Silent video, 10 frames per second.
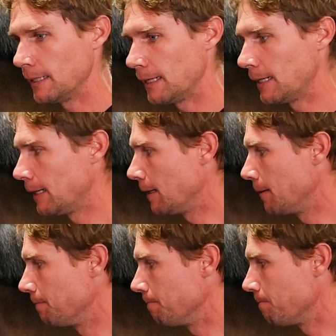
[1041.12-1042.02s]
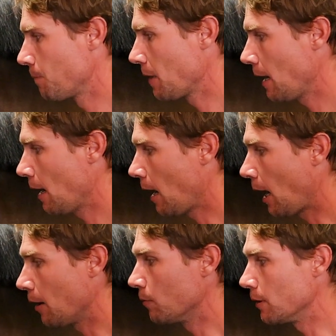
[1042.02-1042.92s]

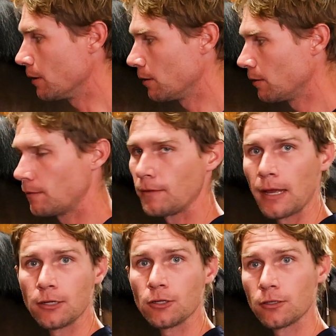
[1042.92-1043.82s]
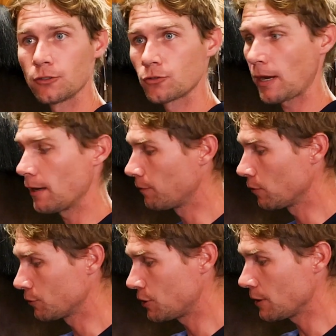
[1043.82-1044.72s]
I would then try a
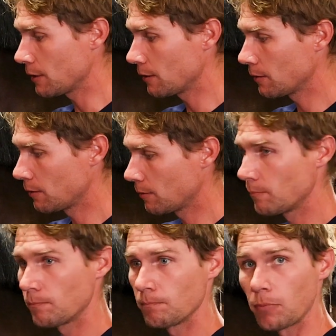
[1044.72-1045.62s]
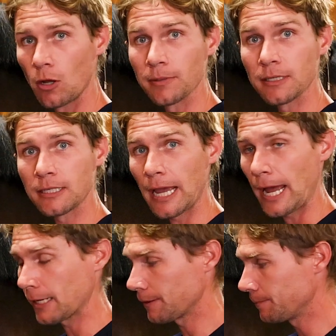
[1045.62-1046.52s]
full cheek ball bit
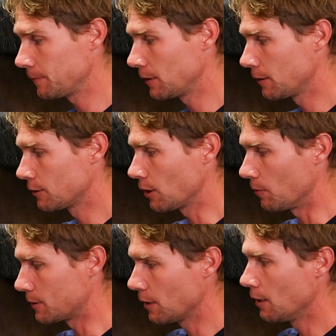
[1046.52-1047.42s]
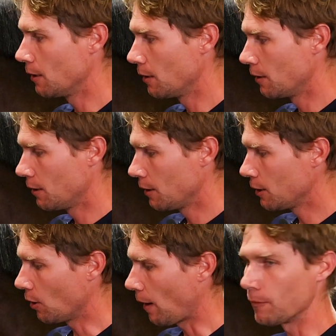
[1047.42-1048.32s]
gag. So it's,
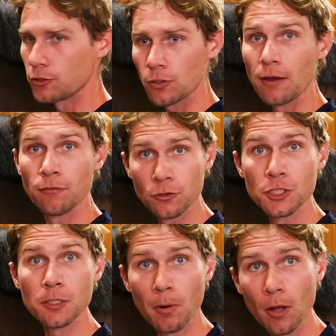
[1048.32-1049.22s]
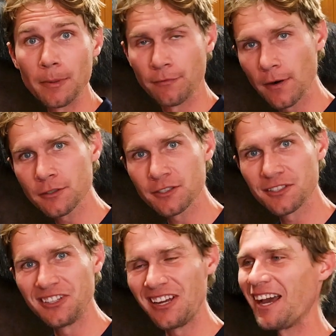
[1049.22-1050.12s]
I would try a full cheek ball bit
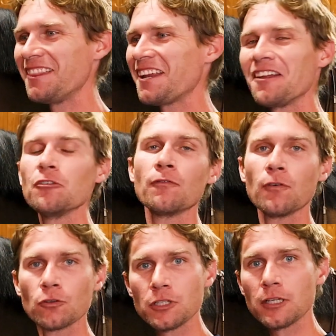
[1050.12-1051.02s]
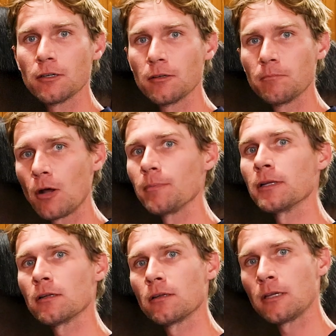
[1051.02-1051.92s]
first, and then I do a full cheek ball
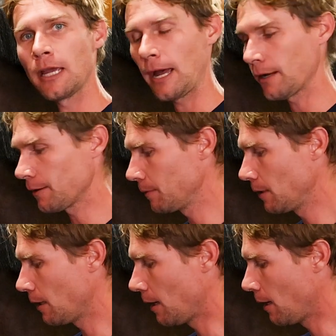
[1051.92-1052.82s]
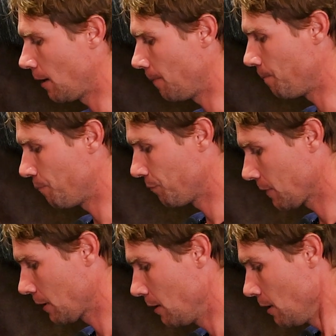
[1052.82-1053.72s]
bit gag.
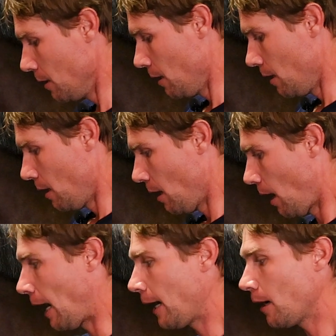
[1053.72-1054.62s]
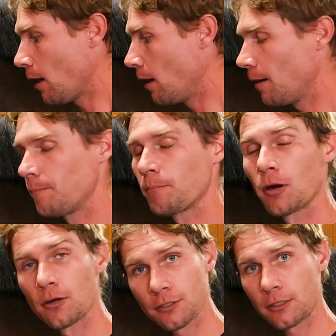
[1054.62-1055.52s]
I
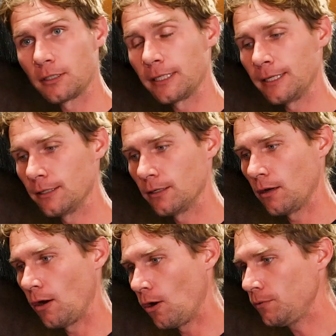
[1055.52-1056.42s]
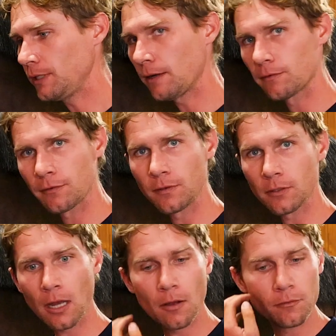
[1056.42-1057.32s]
personally only ever feel
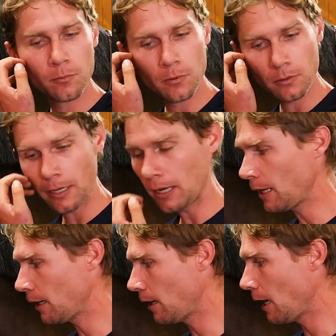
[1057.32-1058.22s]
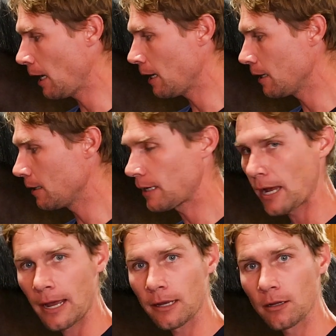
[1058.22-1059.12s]
comfortable in a
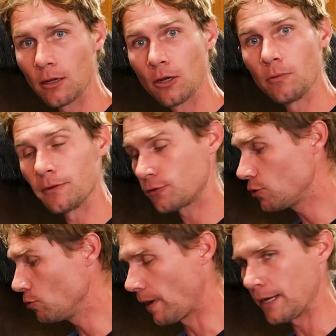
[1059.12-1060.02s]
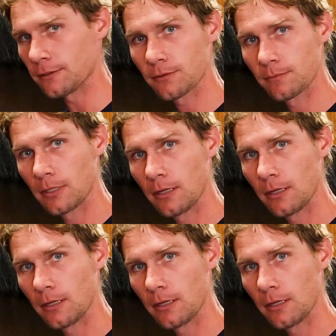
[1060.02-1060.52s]
gag with 2 reins.